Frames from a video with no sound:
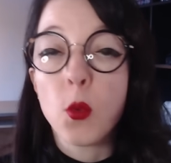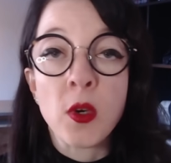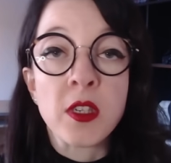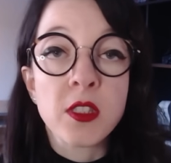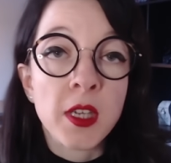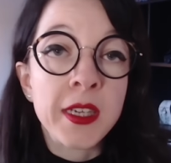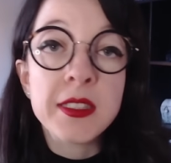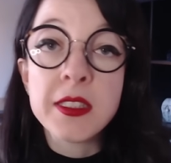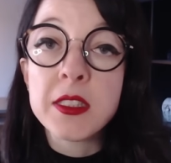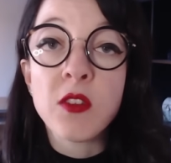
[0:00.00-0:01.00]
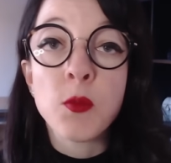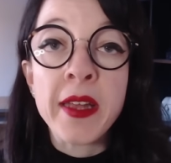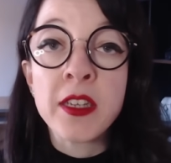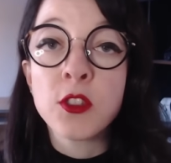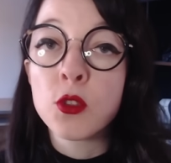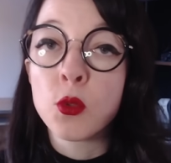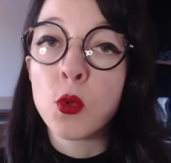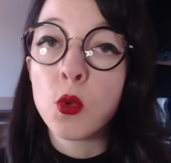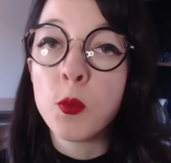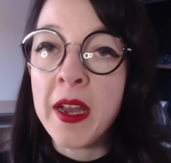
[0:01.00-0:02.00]
where scientists have managed to
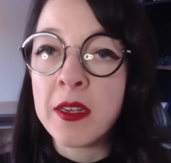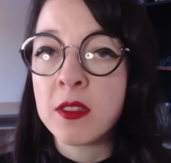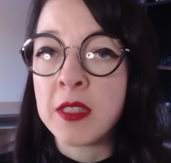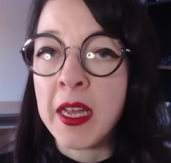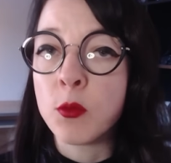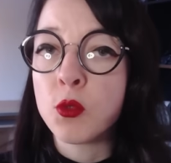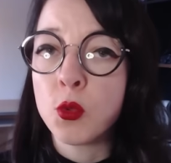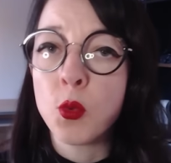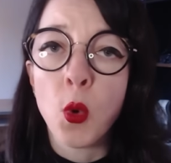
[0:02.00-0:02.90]
cool matter down to